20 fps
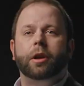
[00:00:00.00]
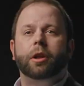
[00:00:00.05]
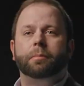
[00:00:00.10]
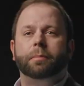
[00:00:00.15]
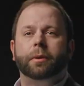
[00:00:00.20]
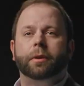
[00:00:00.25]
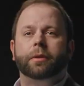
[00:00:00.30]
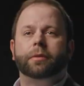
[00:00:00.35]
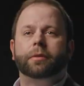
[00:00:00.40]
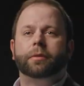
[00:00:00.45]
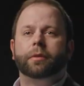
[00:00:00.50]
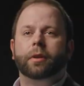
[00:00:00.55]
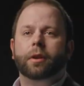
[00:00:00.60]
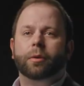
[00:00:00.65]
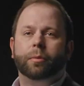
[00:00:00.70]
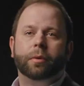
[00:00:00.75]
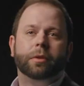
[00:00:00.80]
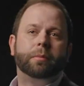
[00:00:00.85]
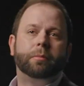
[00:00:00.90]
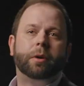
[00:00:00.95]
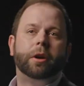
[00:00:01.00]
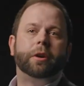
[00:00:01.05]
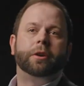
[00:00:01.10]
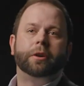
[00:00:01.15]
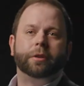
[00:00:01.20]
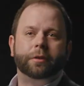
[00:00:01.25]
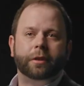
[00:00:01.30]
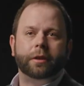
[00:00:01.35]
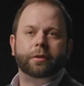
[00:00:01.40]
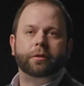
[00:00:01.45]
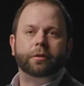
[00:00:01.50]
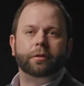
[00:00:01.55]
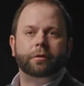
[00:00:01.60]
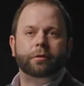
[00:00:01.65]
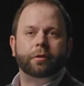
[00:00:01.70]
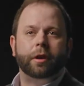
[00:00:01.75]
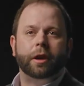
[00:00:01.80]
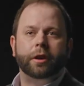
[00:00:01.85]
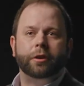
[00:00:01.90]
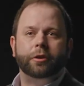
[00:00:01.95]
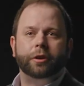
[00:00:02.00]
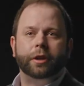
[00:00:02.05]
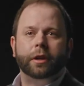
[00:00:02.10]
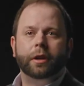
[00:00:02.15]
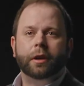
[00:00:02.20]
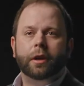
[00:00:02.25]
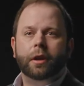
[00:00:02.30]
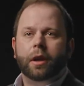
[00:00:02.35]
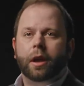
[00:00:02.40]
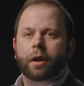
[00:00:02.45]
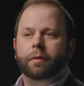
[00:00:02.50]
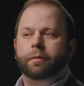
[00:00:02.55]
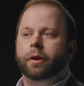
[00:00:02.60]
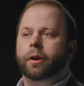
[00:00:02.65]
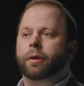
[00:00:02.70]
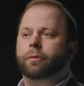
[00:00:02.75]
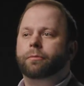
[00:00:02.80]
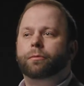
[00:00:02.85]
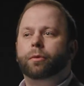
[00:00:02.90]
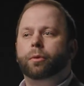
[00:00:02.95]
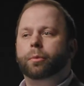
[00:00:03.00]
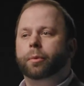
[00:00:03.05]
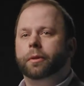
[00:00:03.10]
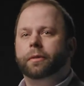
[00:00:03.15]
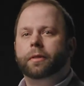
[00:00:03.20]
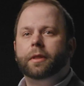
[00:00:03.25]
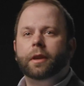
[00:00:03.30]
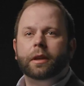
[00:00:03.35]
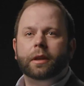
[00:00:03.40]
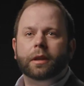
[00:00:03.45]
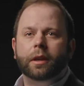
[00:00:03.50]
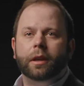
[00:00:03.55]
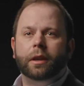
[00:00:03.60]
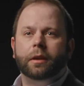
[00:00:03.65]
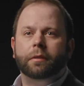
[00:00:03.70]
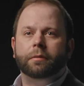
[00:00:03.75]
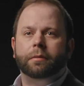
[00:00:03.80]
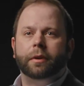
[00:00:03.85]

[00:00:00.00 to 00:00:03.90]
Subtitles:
help us with our modernization strategy. A very forward-thinking, a